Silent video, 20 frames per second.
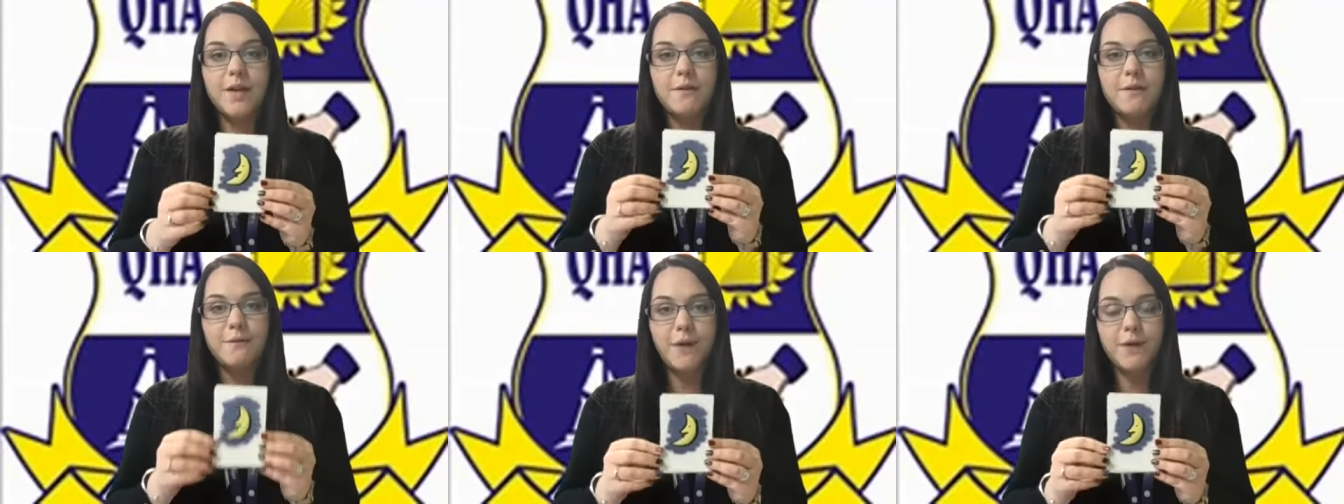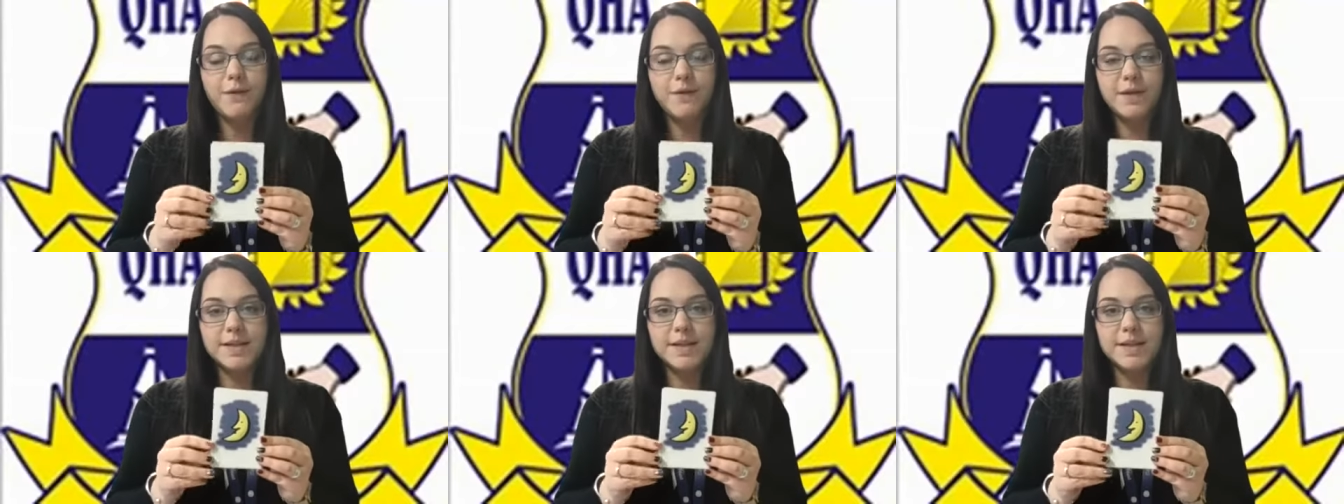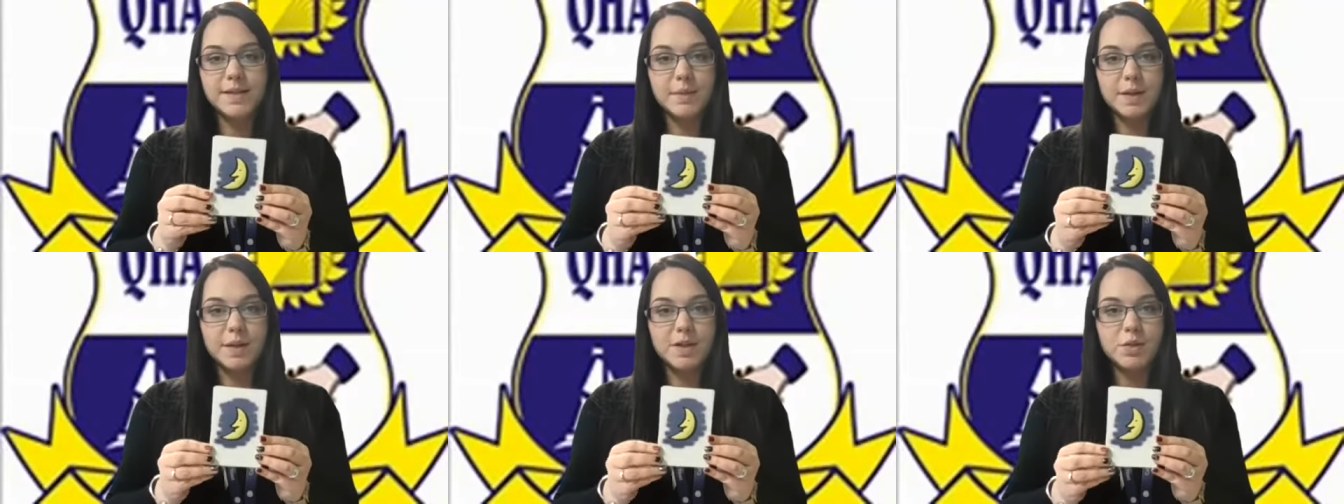very
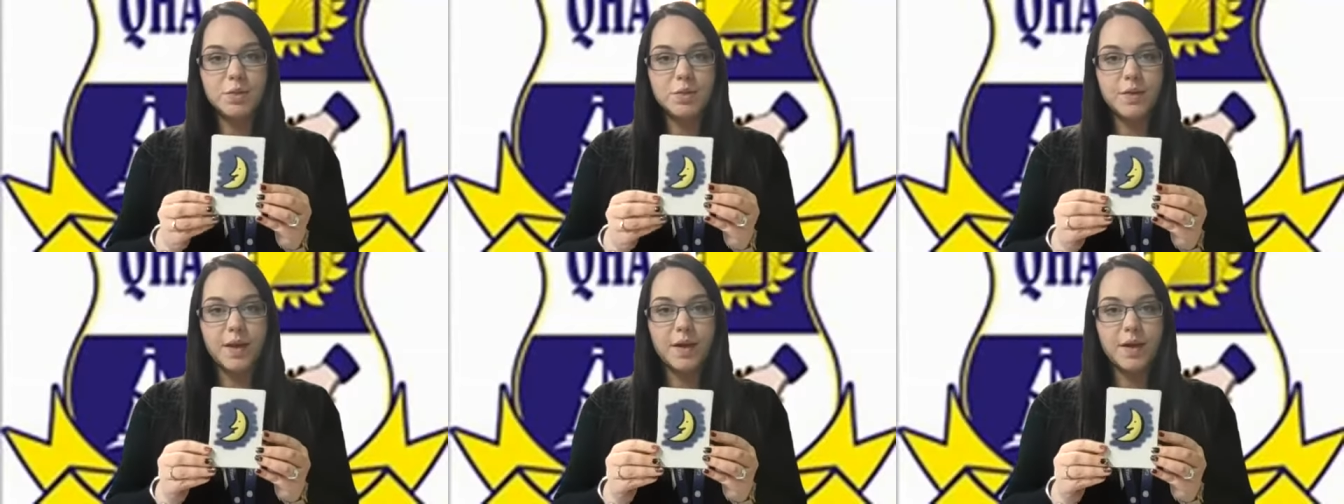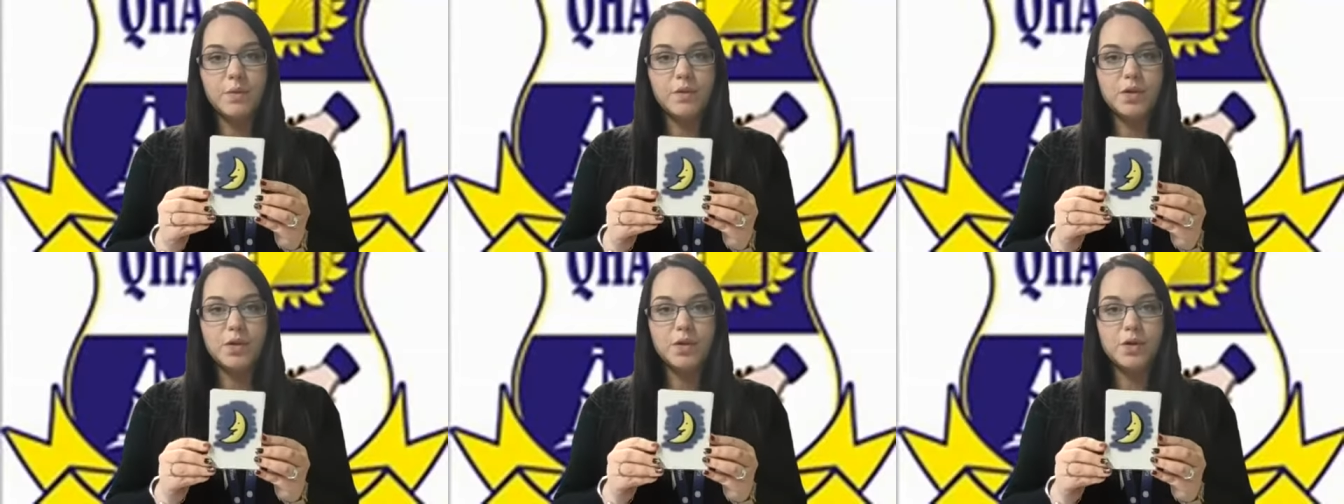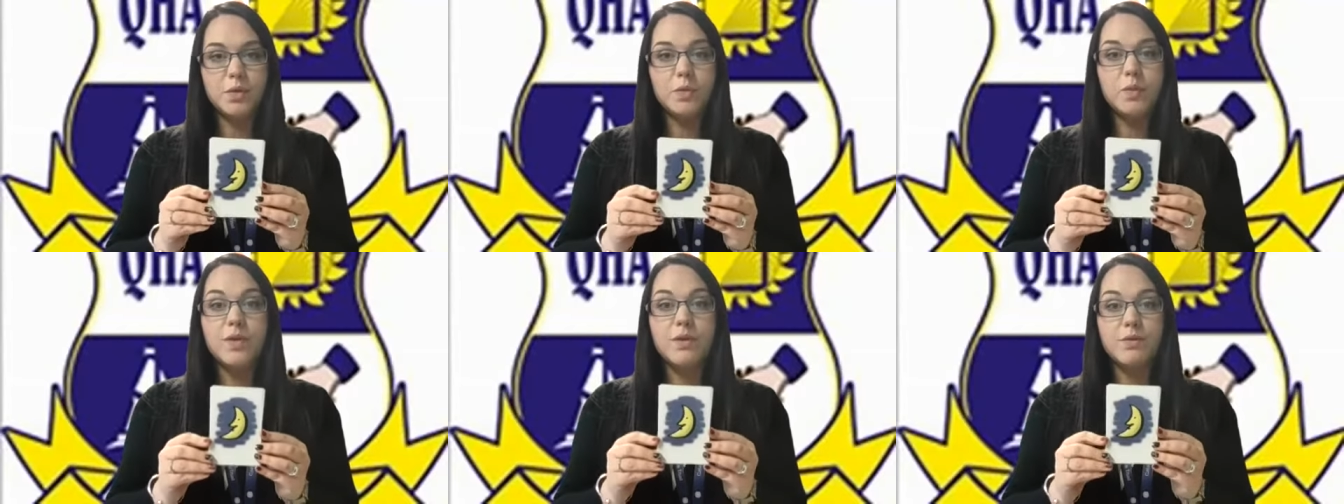similar to what they will
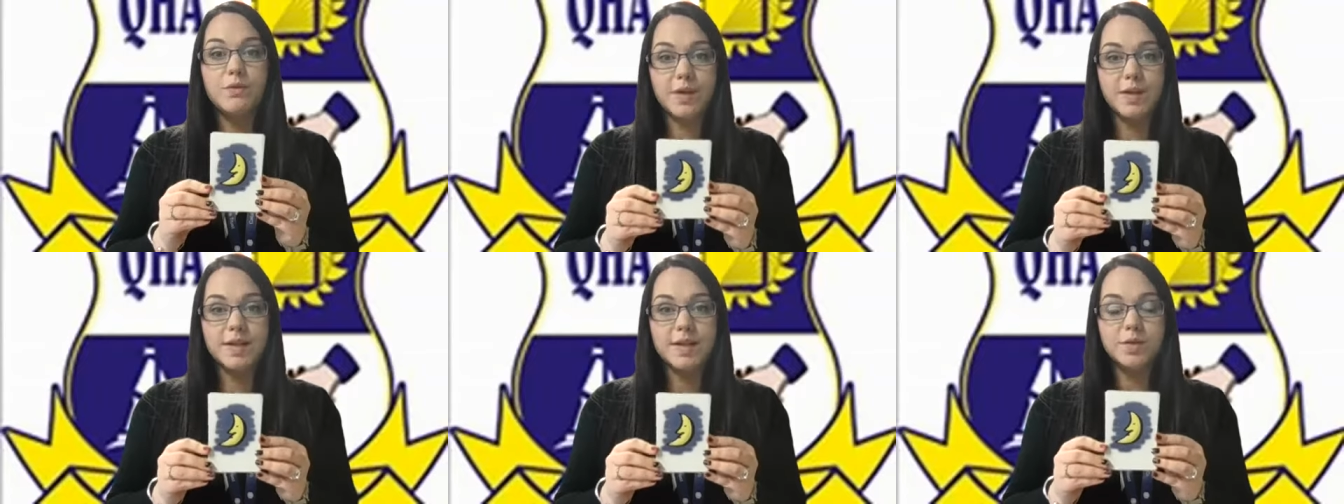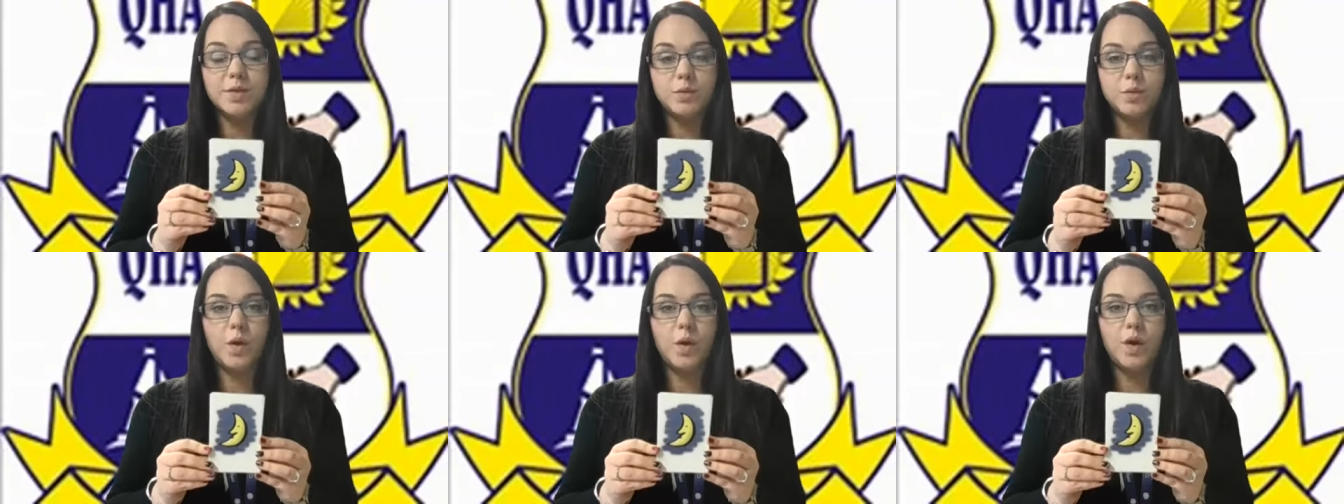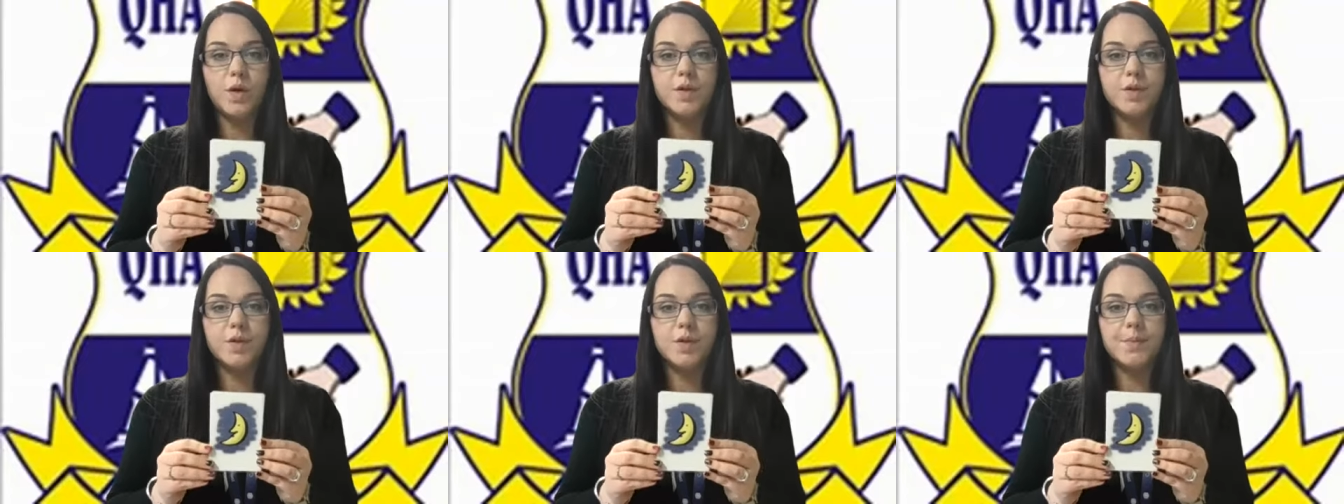do with written
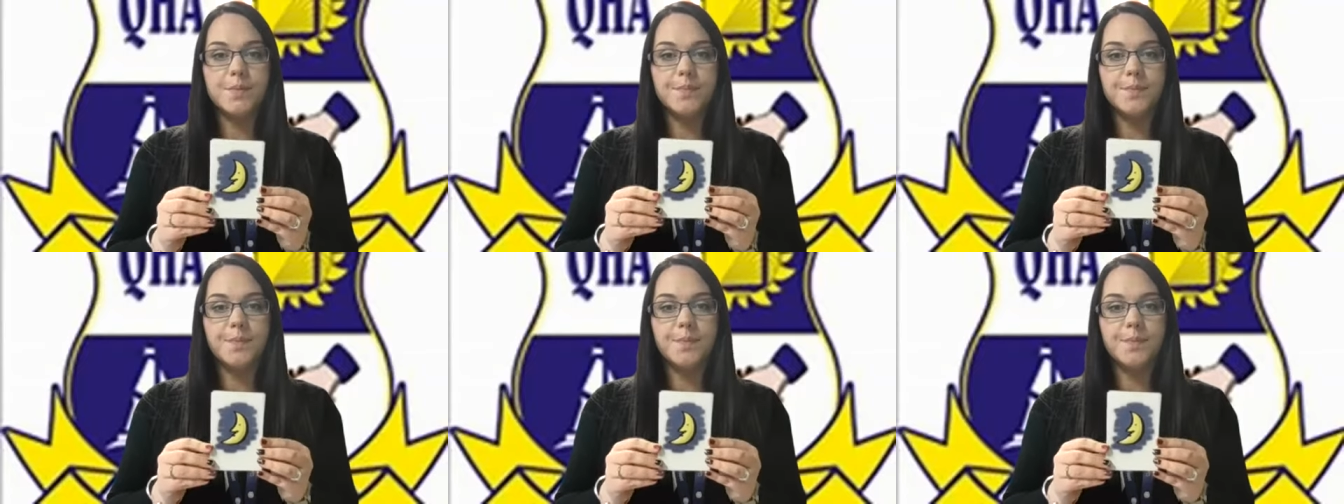word.